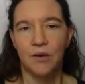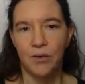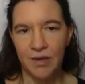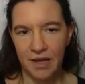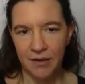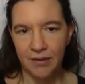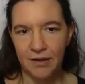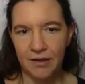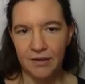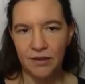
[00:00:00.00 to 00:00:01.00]
Okay,
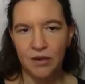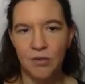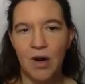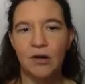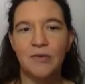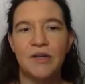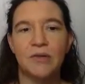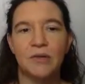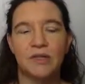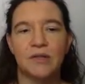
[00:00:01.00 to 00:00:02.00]
so how do we
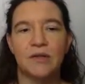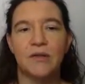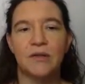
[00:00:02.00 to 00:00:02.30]
do this?